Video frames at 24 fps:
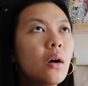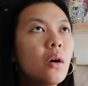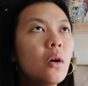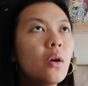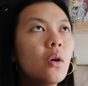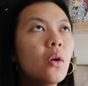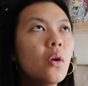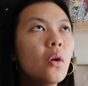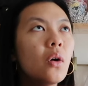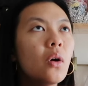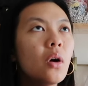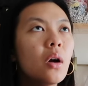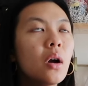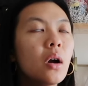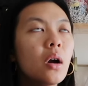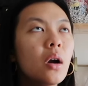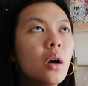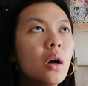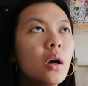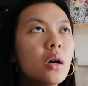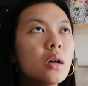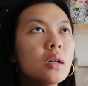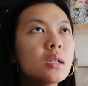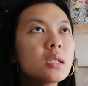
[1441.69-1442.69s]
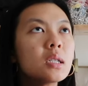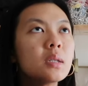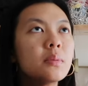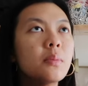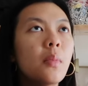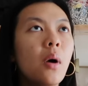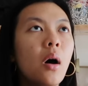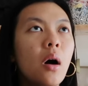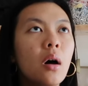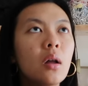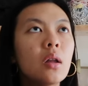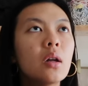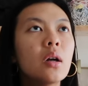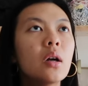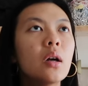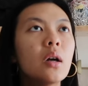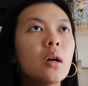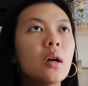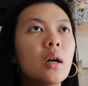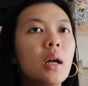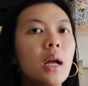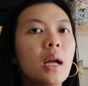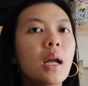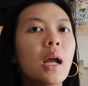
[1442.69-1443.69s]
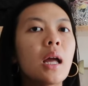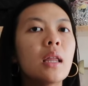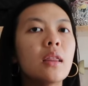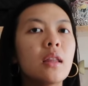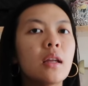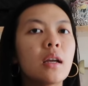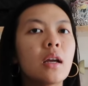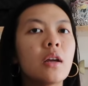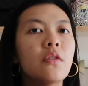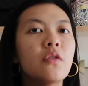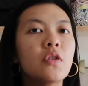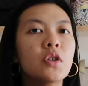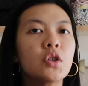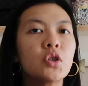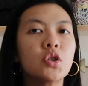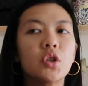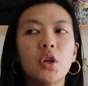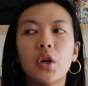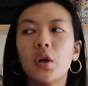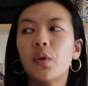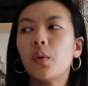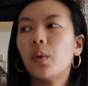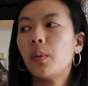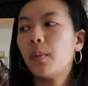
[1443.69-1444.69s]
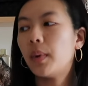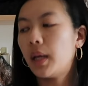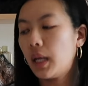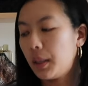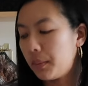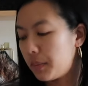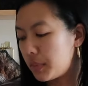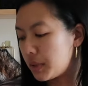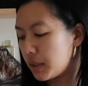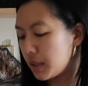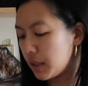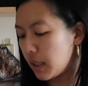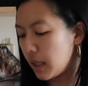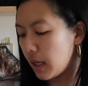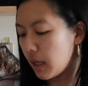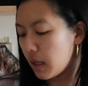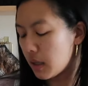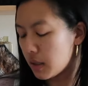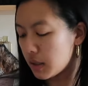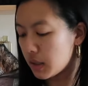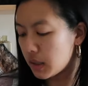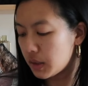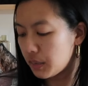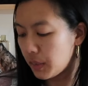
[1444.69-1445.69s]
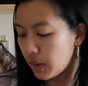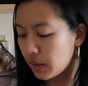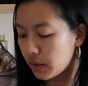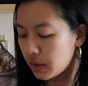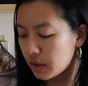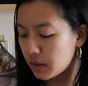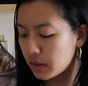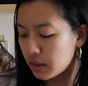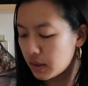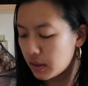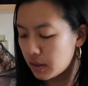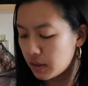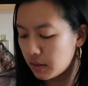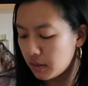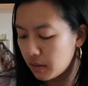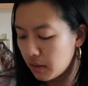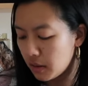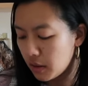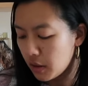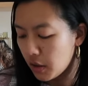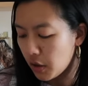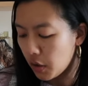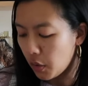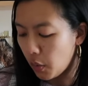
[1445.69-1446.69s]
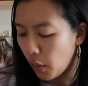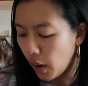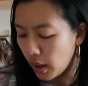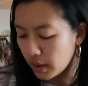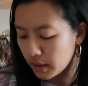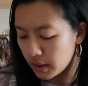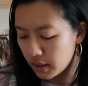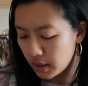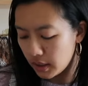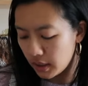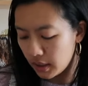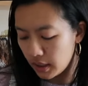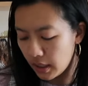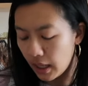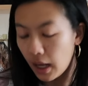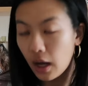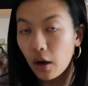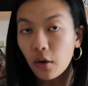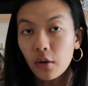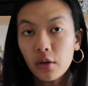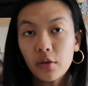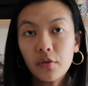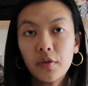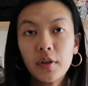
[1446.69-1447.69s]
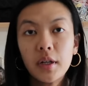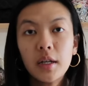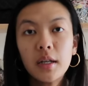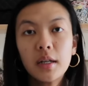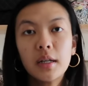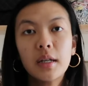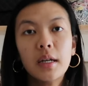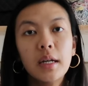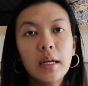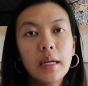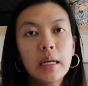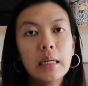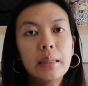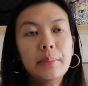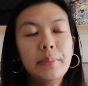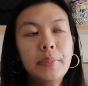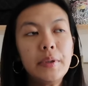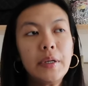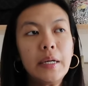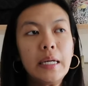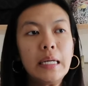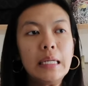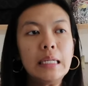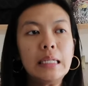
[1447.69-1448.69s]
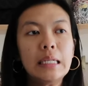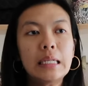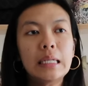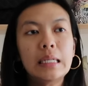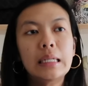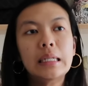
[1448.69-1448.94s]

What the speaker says: or smaller, like I think I for sure will be able to get a sweater's quantity out of it, but